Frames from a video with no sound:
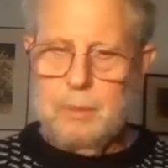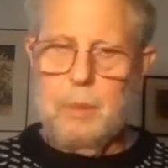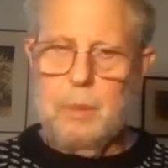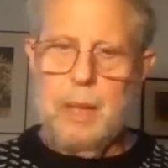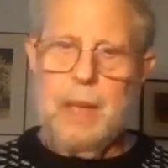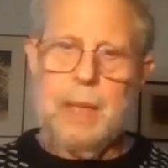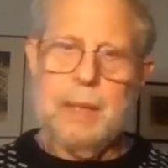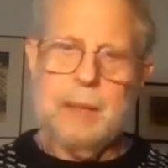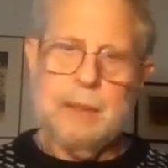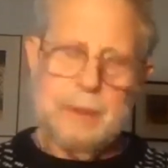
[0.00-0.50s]

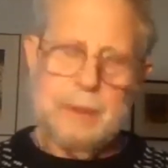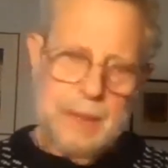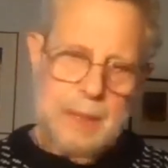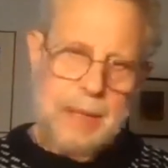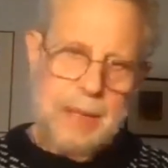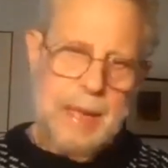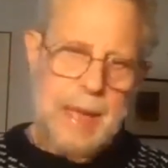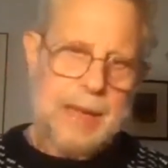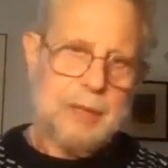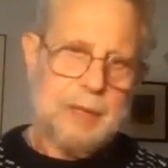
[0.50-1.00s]
when
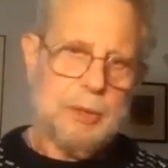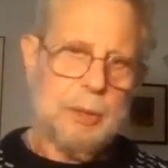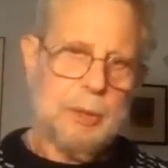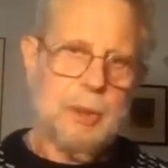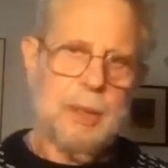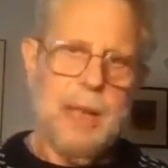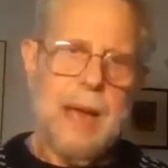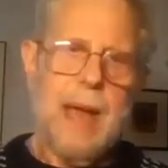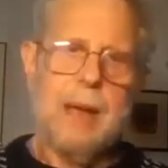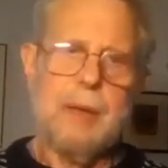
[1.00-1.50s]
in
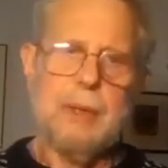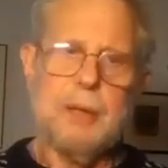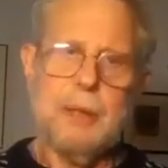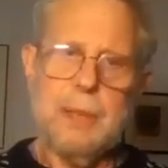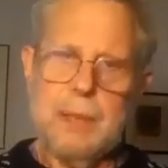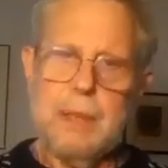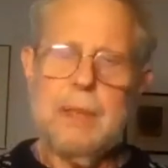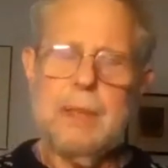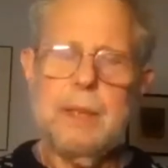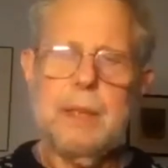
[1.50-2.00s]

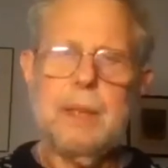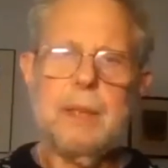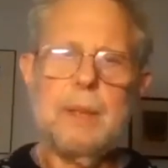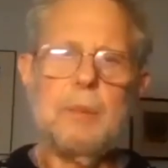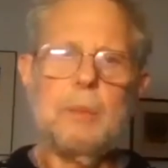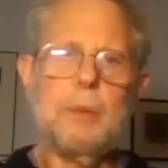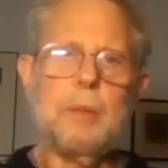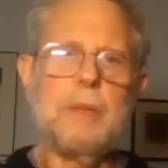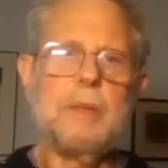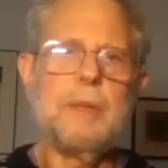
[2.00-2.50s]
actuality
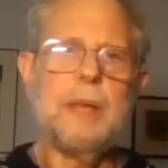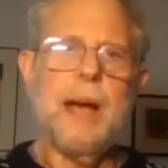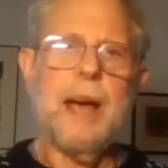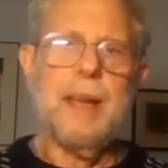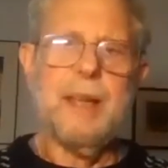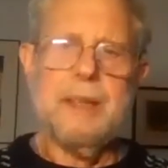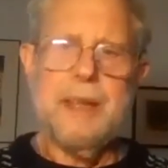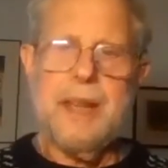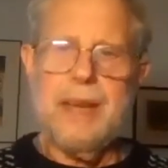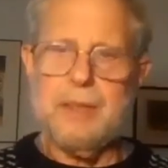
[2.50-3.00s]
was
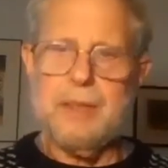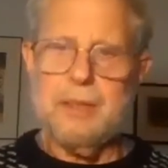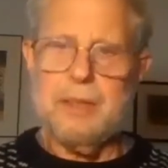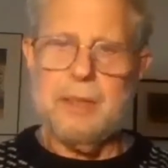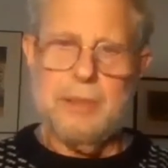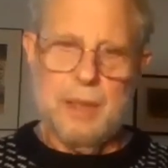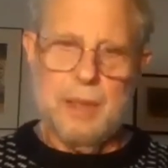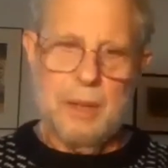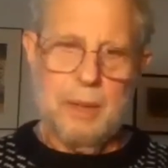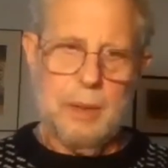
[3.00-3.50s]
not
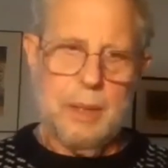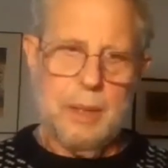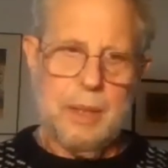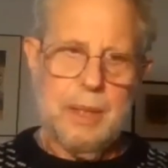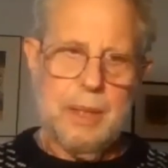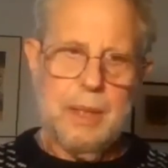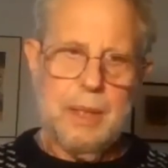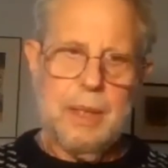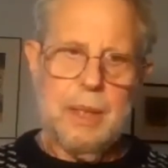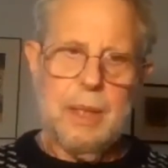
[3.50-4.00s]

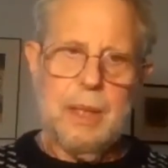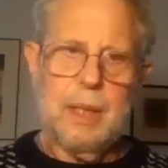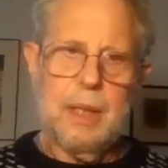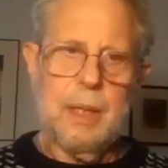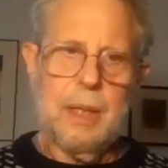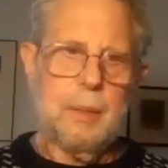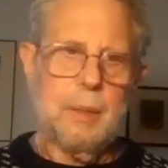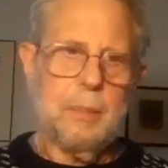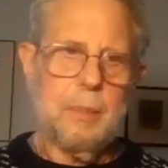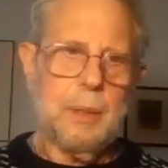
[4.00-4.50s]
necessary
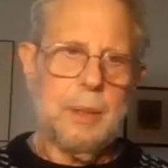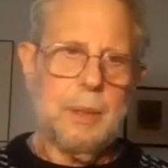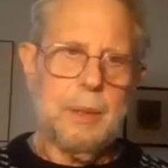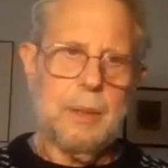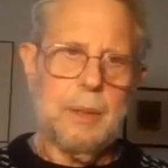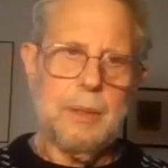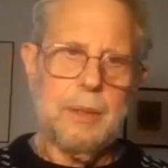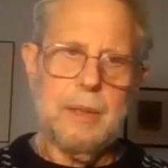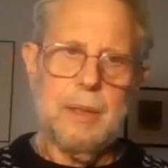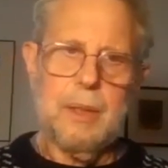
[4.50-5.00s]

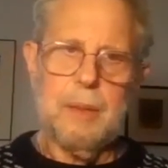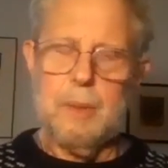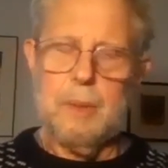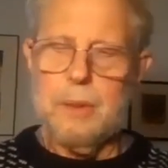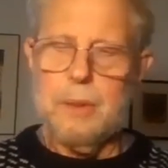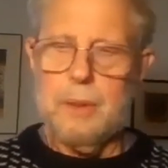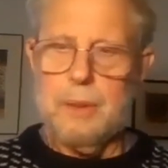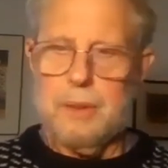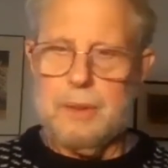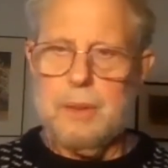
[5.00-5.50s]
because they
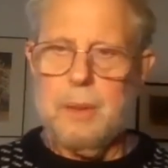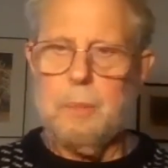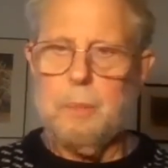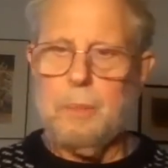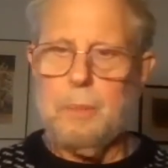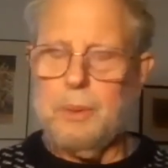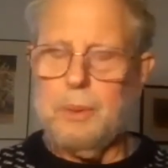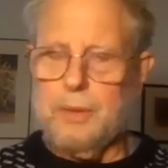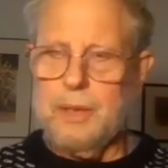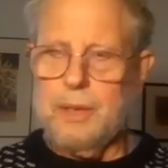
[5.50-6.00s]
were
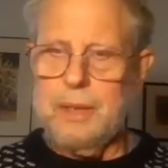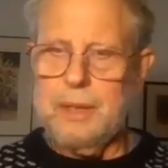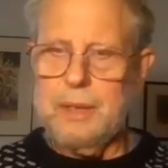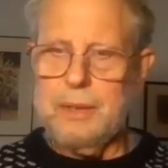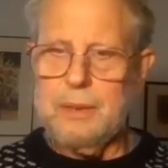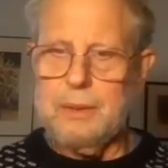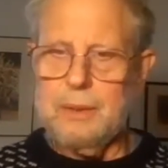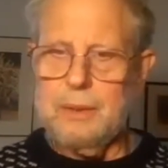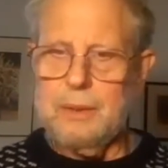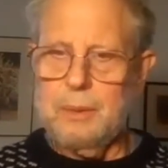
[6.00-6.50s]
simple
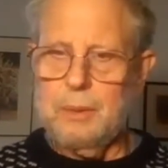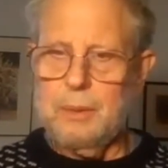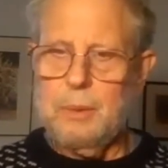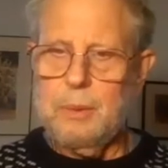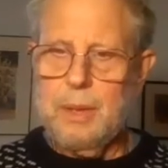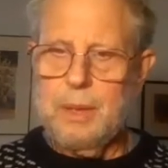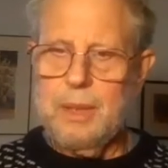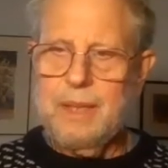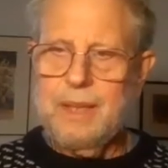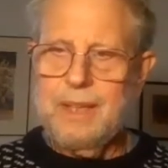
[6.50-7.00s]
things
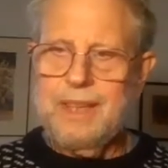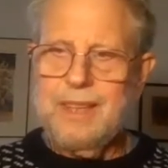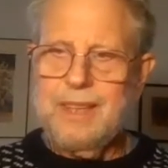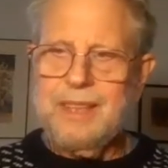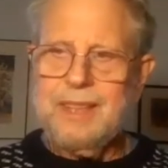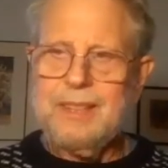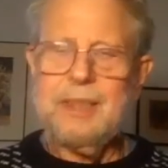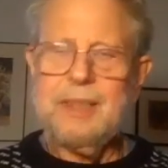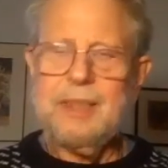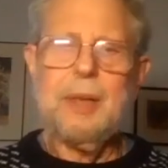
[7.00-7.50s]
to
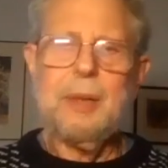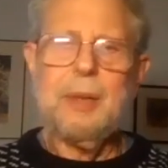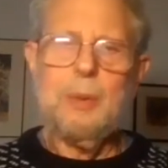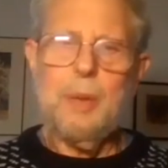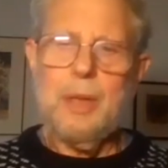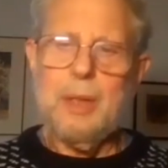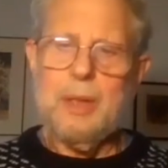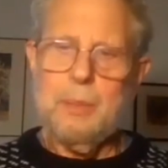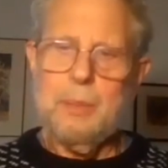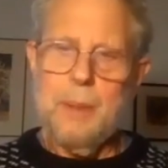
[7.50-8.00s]
deal
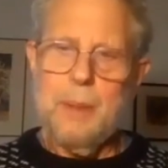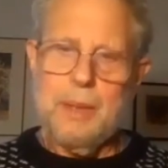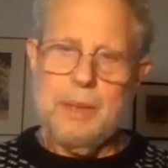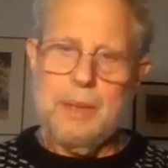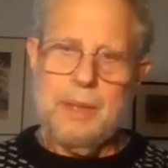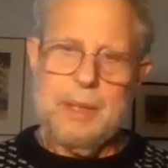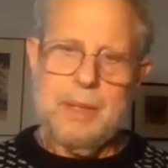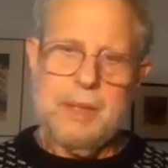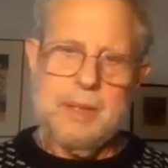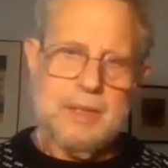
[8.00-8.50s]
with,
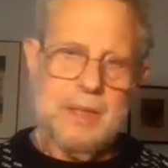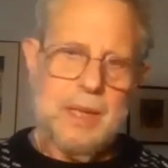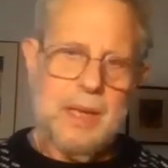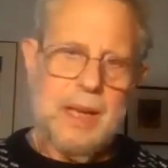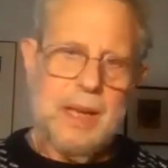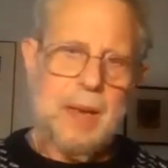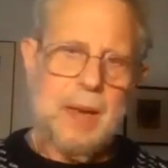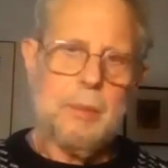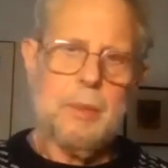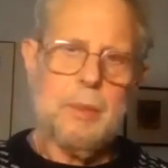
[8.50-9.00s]
but things
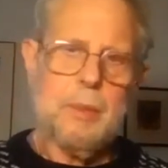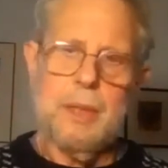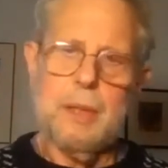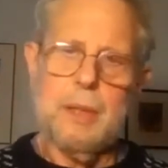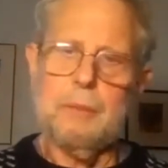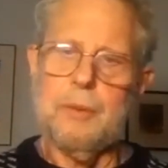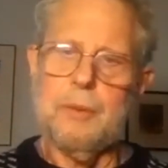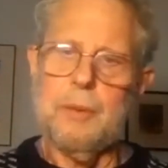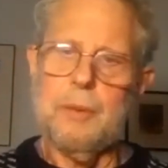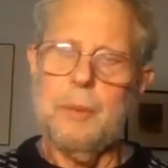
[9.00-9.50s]
that I was
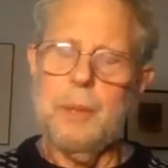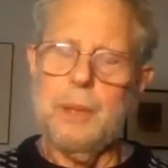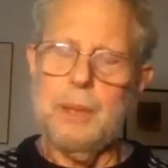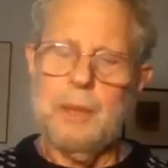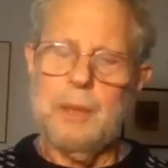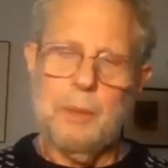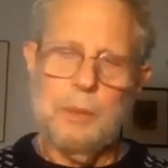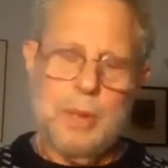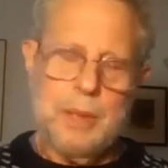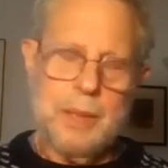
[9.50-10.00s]

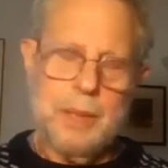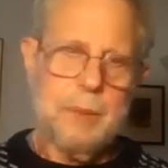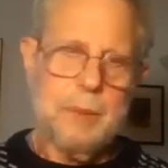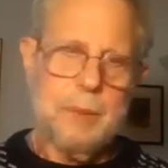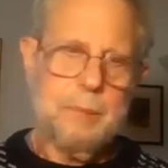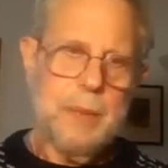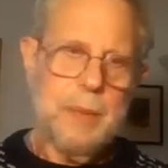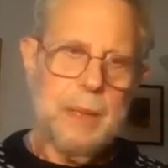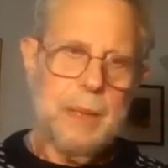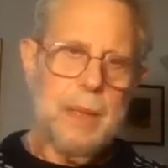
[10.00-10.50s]
unfamiliar with.